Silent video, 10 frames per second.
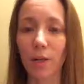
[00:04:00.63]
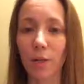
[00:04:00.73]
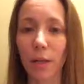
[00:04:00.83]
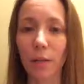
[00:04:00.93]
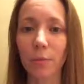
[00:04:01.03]
a
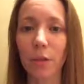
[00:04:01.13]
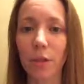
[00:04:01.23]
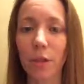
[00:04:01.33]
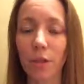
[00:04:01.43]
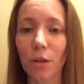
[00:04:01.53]
random
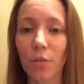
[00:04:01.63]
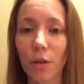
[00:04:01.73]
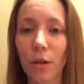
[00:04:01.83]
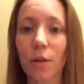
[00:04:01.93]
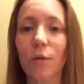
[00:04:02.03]
person you don't
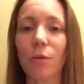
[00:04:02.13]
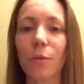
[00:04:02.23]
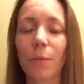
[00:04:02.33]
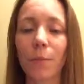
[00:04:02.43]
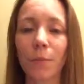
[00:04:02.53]
know,
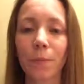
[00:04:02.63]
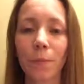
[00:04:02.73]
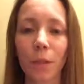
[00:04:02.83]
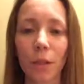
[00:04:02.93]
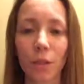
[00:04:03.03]

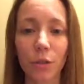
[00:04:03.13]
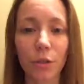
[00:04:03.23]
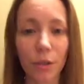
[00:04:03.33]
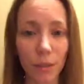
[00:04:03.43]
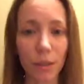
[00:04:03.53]
do
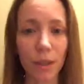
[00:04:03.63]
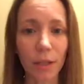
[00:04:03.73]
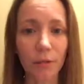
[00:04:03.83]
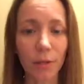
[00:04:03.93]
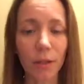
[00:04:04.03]
something
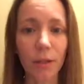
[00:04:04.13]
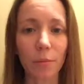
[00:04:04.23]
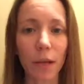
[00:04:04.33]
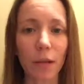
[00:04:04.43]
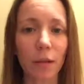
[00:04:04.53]
nice for
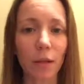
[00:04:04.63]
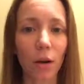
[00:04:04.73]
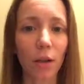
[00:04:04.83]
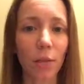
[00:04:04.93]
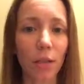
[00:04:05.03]
them, and then
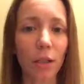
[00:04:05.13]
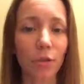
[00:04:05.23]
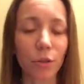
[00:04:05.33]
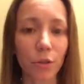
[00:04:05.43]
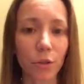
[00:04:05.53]
call them and
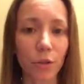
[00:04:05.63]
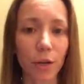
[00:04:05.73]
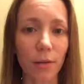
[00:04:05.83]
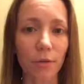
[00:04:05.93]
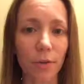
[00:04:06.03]
introduce
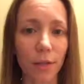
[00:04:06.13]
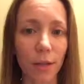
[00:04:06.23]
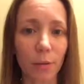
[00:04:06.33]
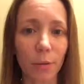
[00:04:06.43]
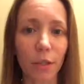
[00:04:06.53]
yourself.
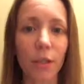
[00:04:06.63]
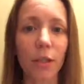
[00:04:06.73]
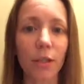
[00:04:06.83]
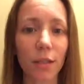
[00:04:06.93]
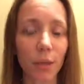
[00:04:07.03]
Tell them what you
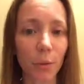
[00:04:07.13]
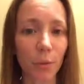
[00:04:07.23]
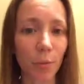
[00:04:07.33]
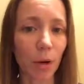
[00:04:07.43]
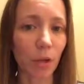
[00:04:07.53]
did, tell them it
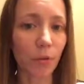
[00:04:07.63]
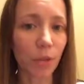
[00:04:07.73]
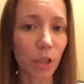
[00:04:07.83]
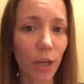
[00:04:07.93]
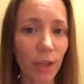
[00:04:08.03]
was part of
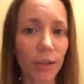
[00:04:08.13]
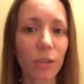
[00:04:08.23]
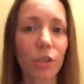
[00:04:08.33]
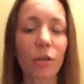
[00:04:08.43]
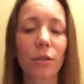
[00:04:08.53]
this
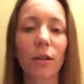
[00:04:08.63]
challenge,